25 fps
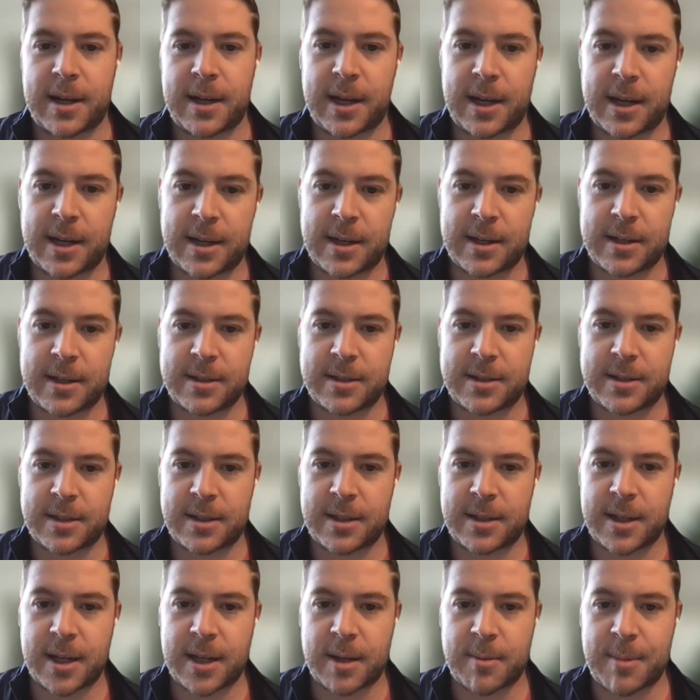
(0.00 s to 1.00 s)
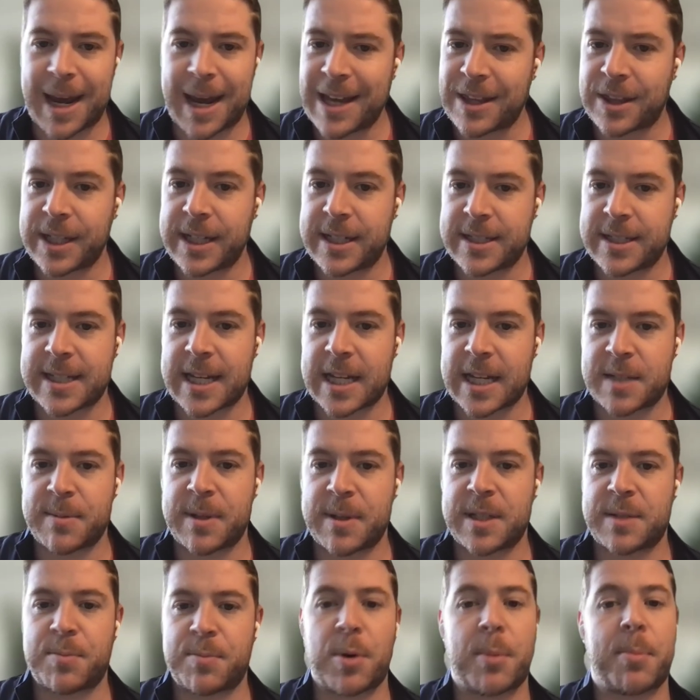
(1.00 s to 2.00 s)
And athlete
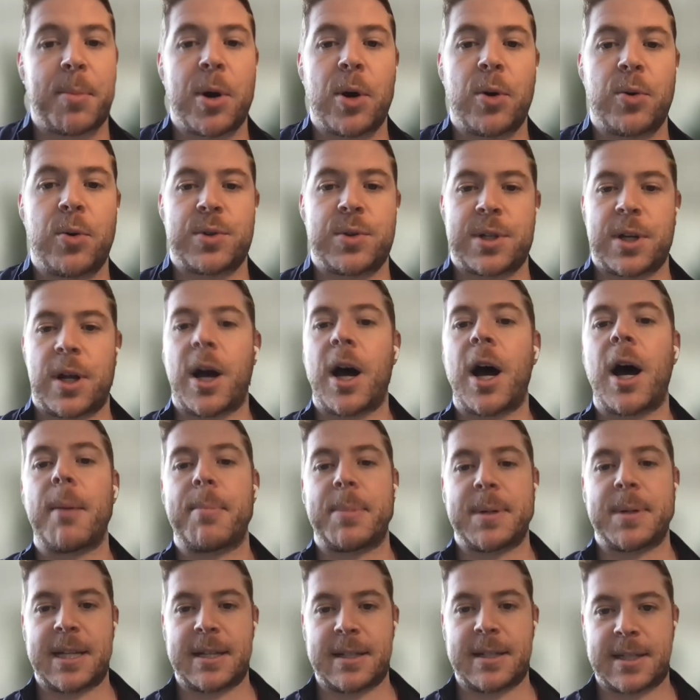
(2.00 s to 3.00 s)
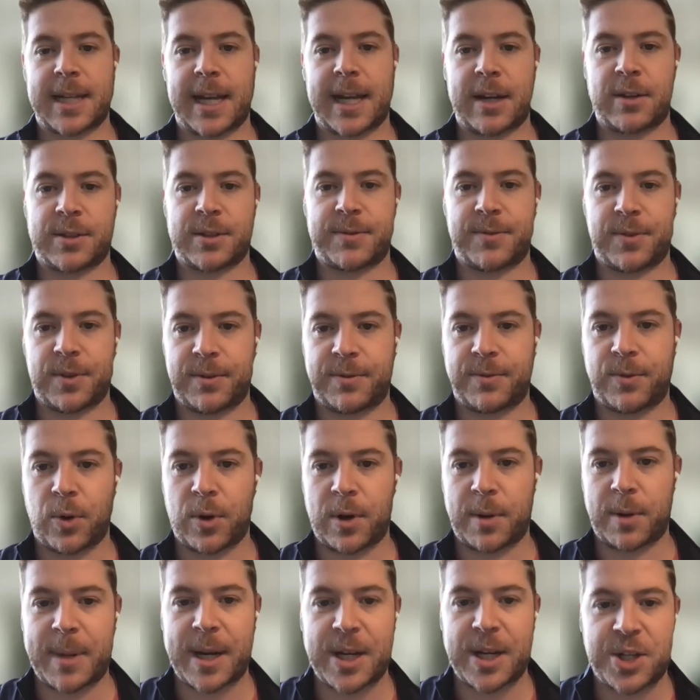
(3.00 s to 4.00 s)
assessments proposed opposite scales for the
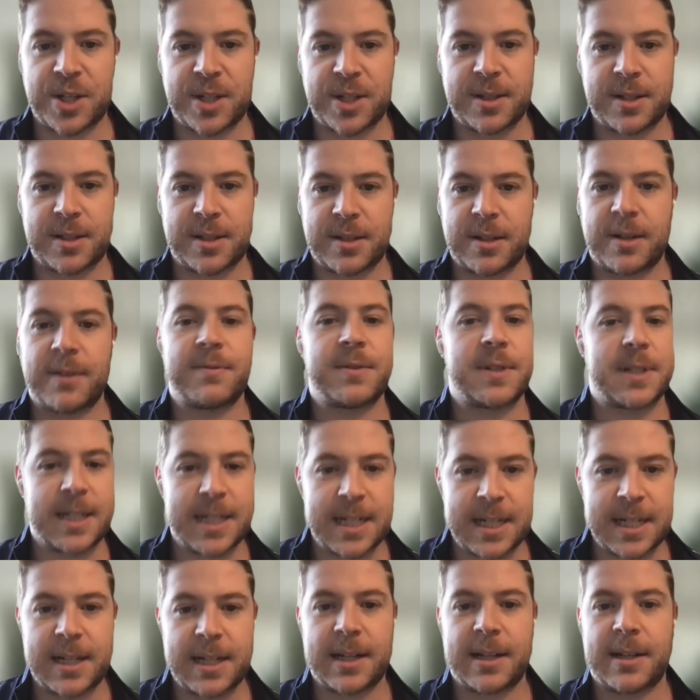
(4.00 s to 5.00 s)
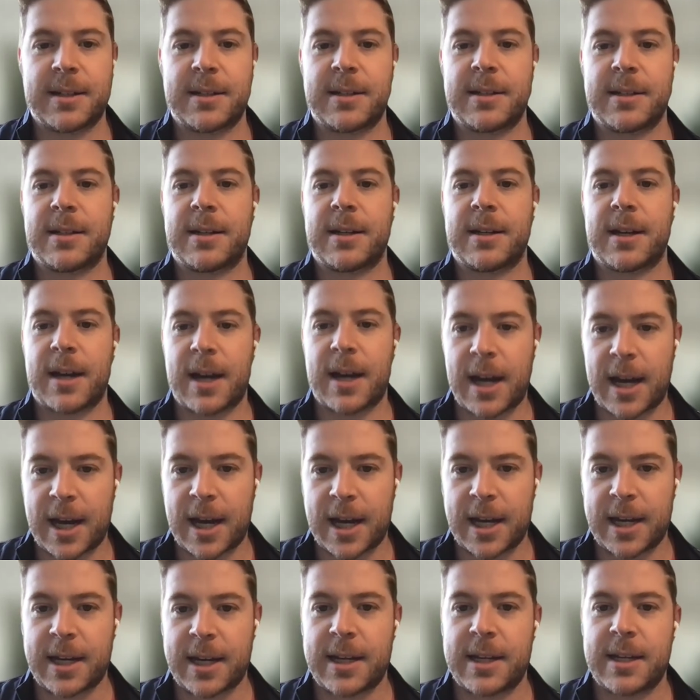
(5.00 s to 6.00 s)
four dimensions of D,
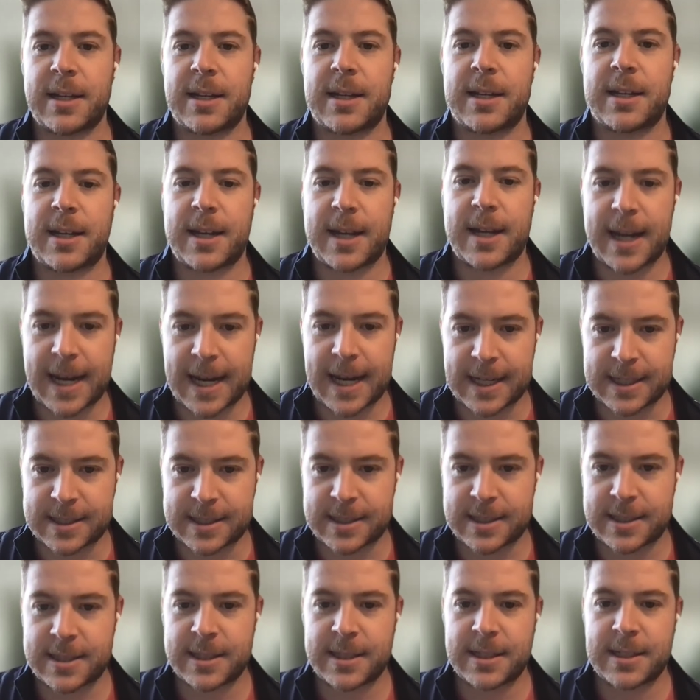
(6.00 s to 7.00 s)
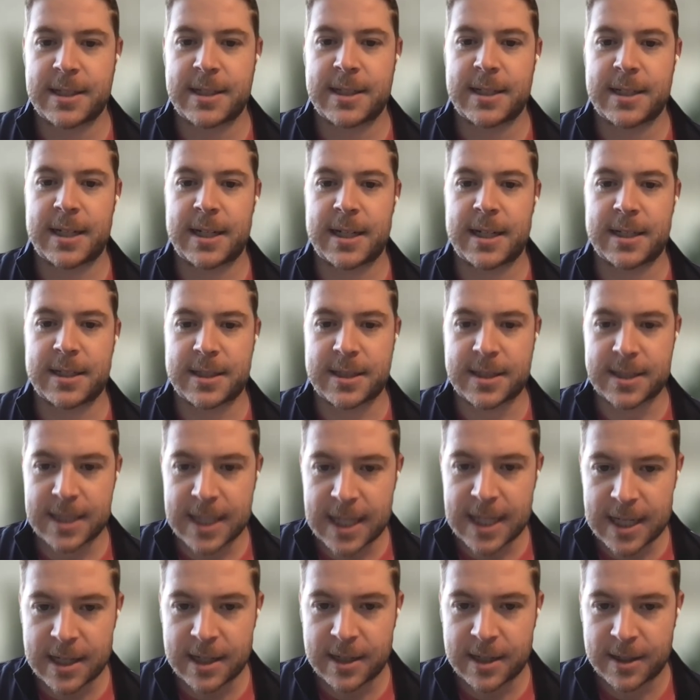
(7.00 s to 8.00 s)
I, S, and
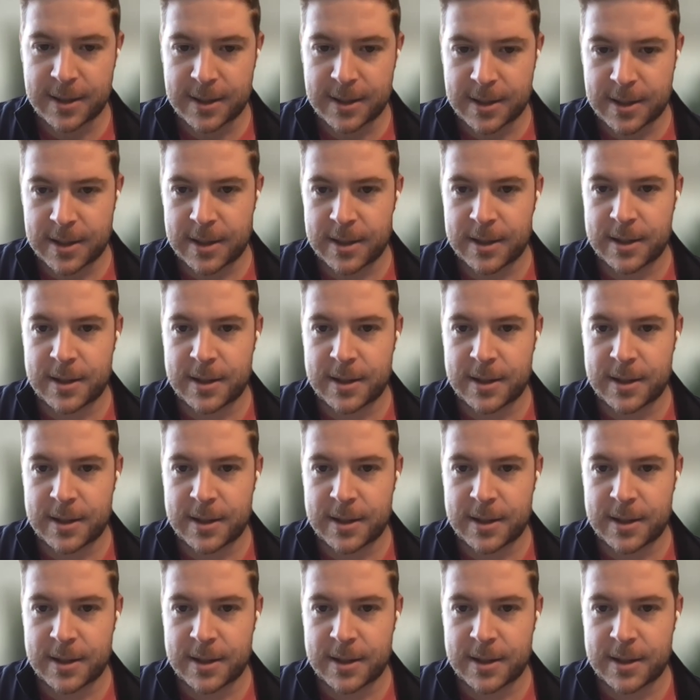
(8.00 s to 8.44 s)
C.